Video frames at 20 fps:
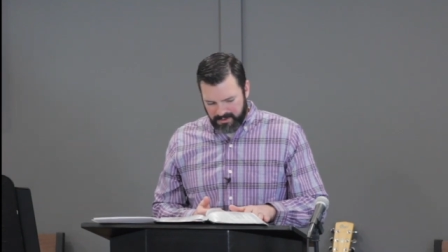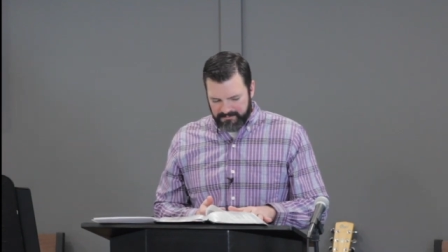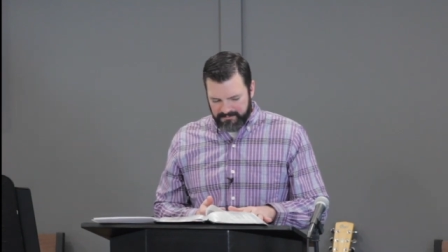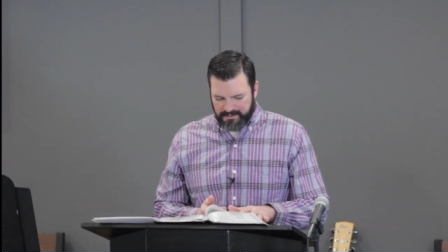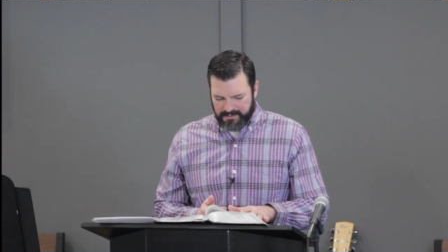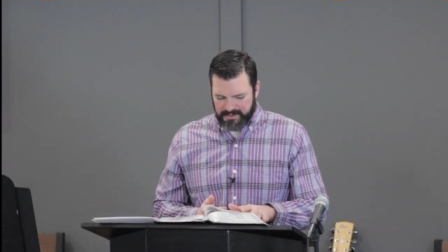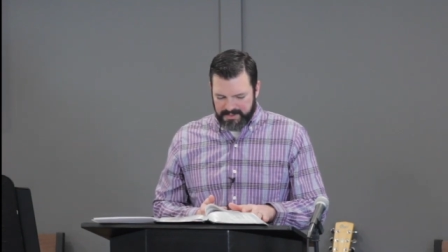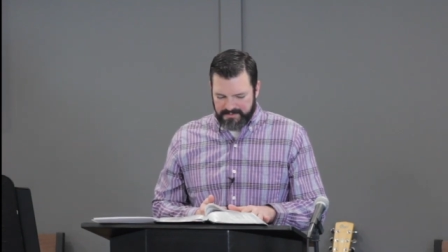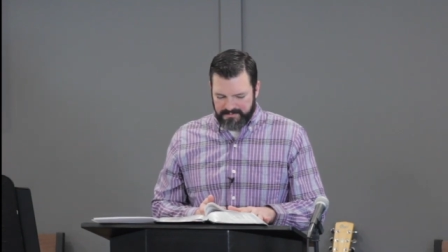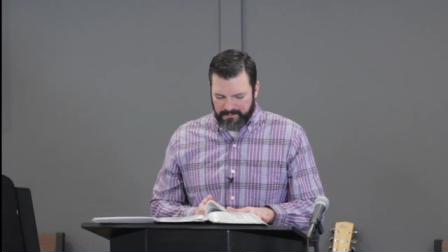and
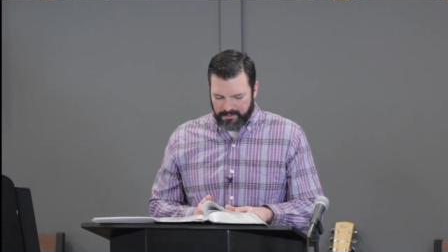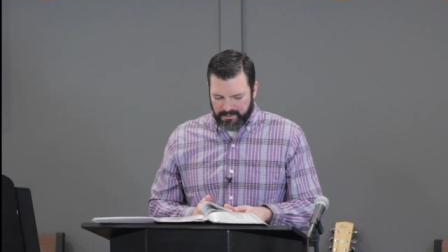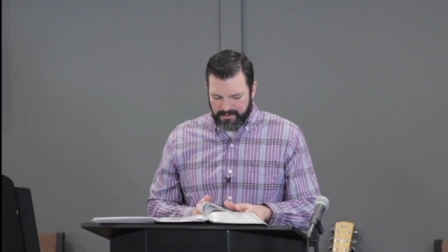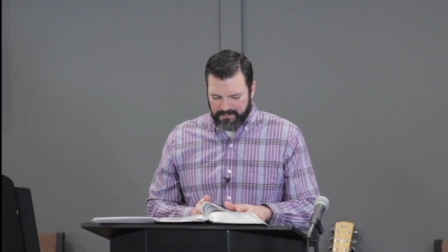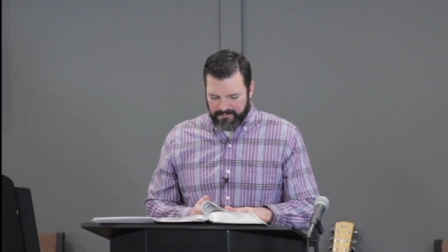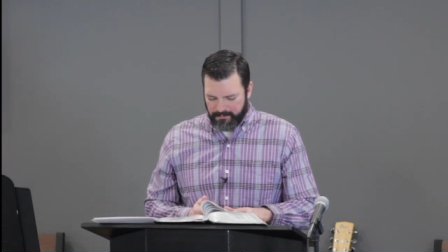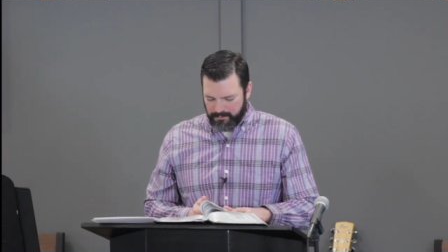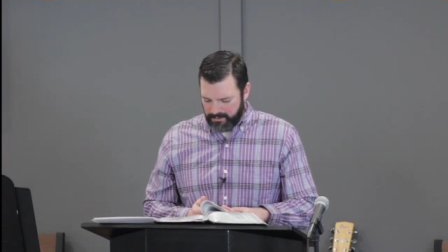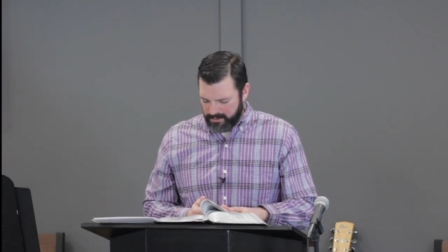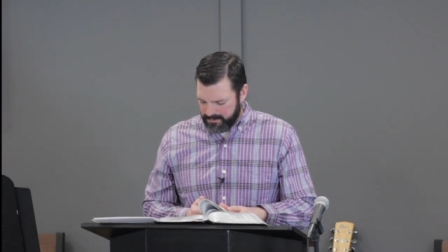verse
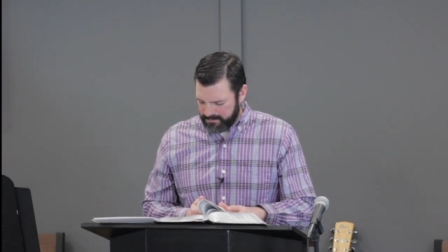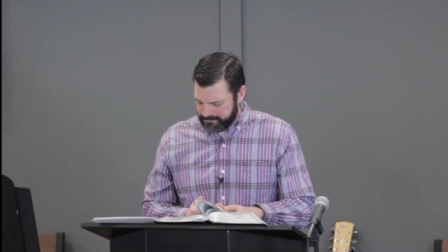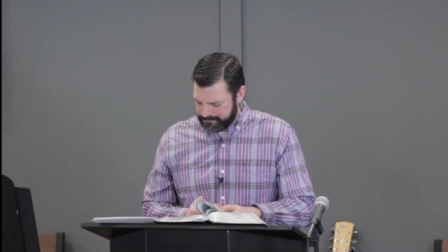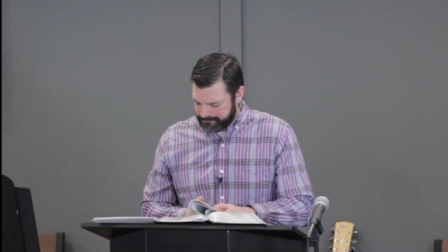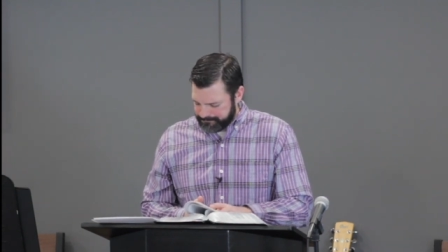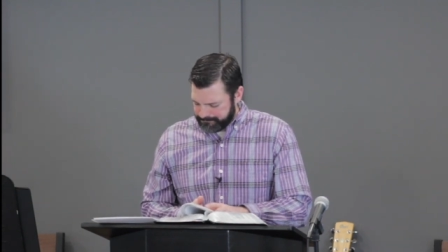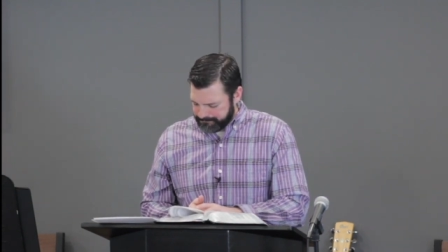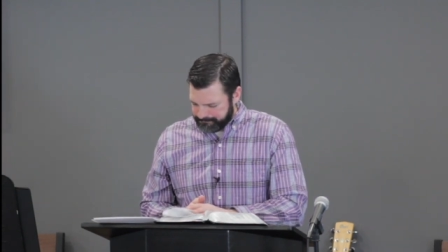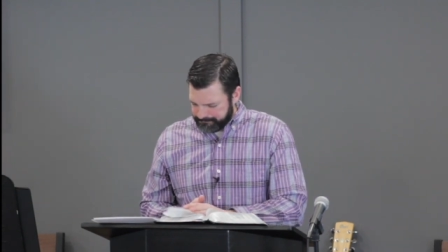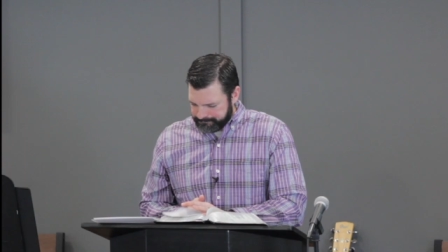44
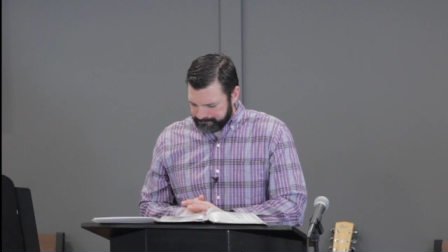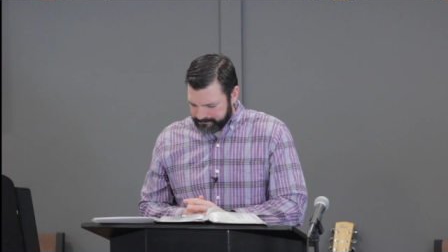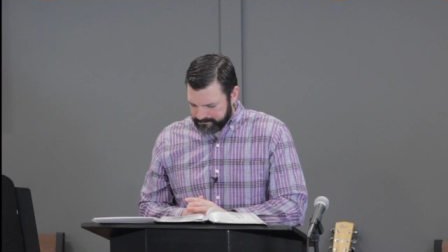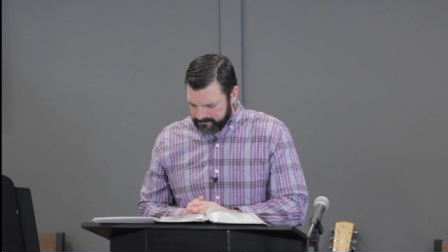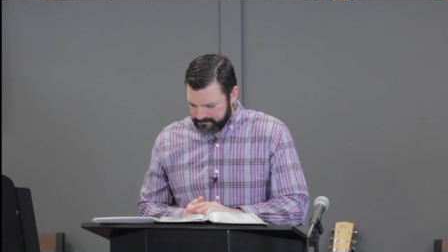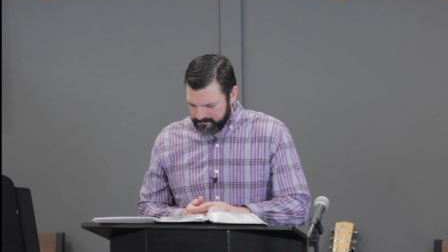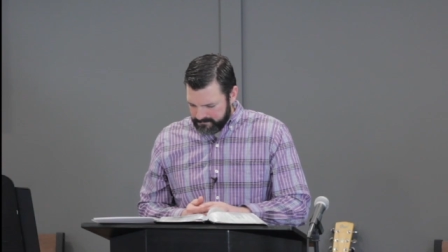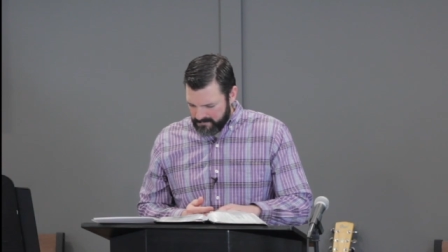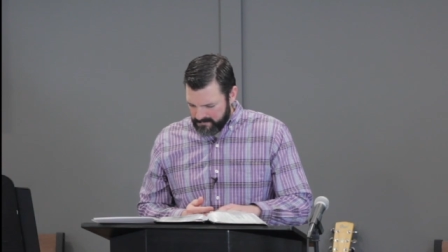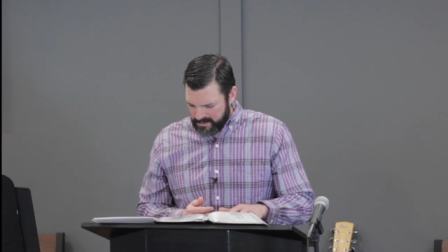
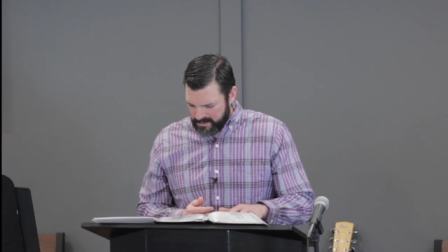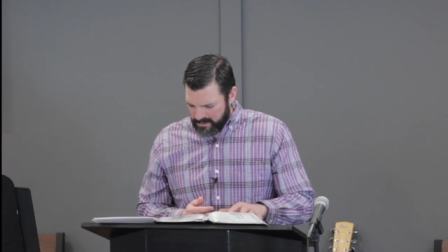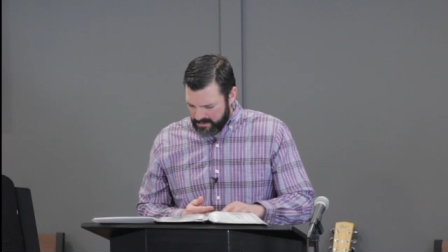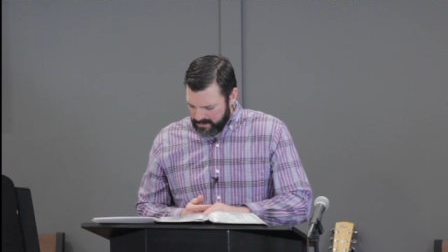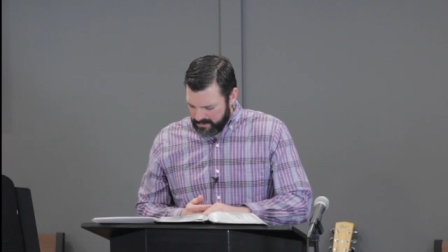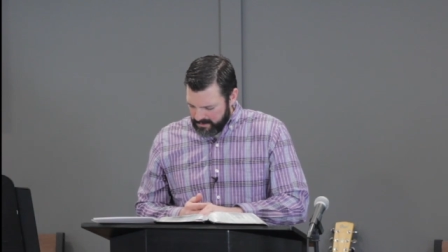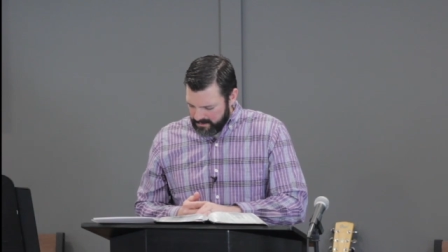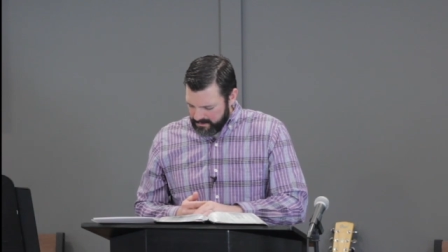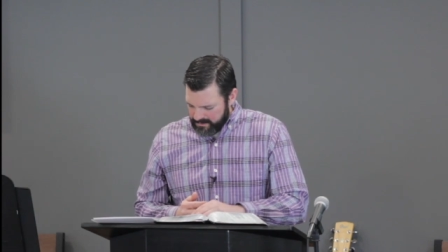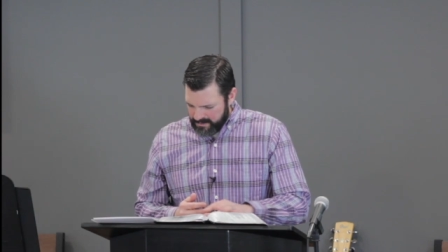
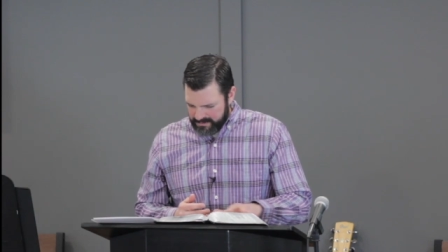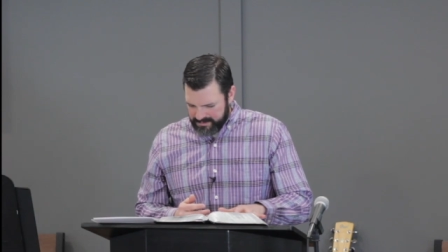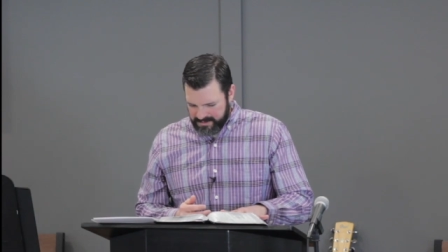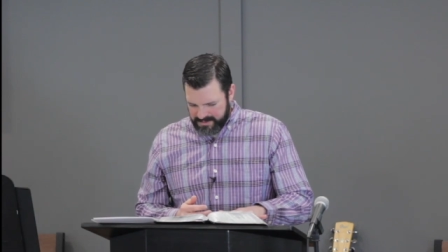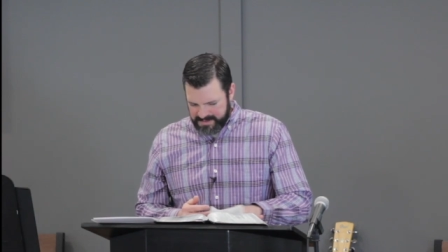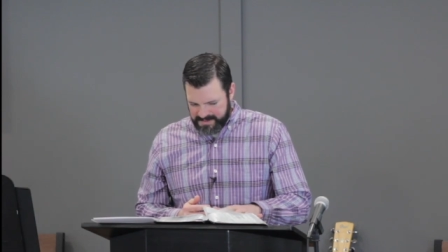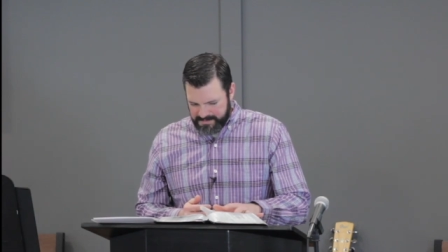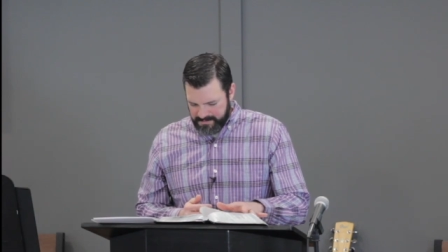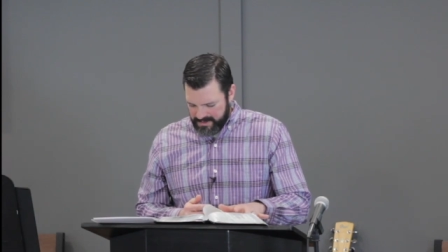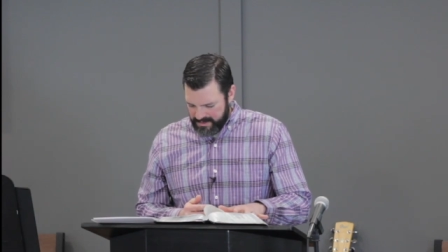that
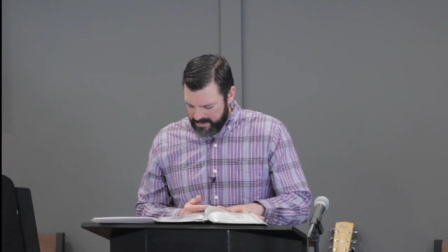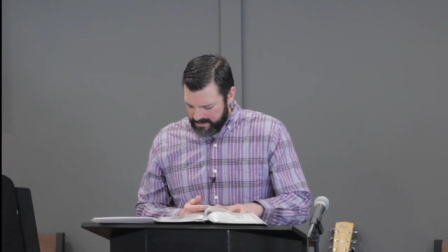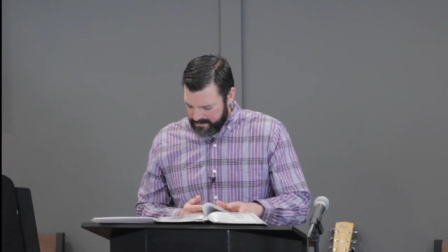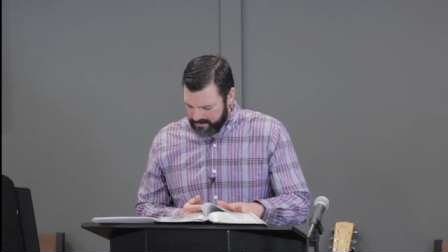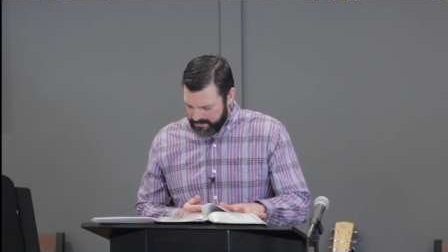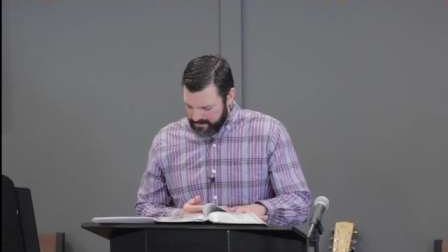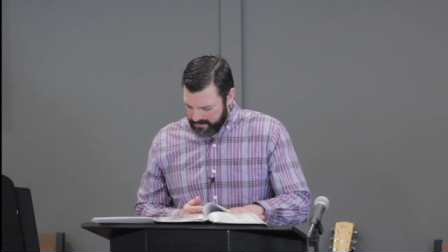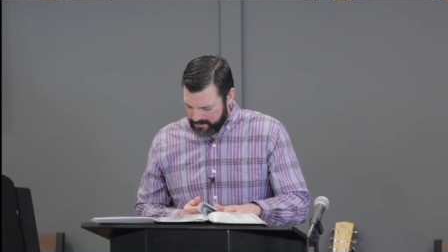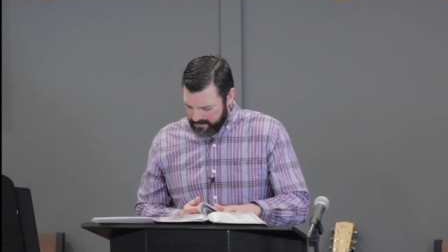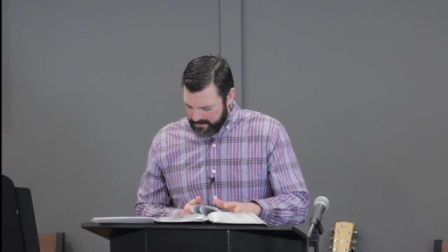these men